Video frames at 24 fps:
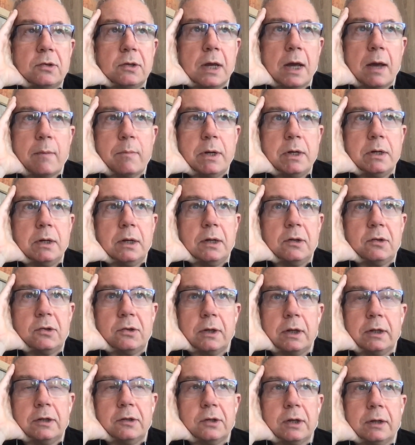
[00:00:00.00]
yeah.
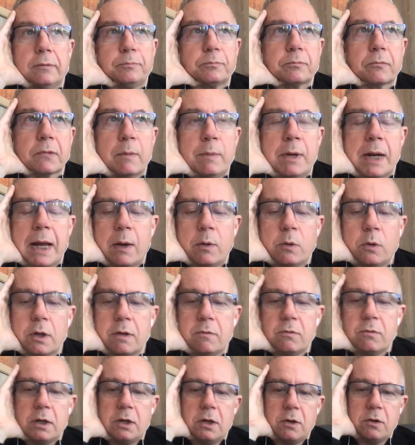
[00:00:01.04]
I mean, how long
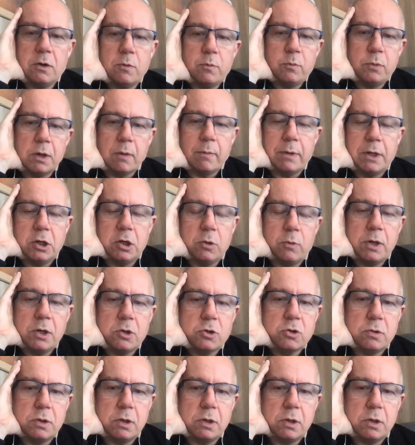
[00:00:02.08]
have you? I mean, you're in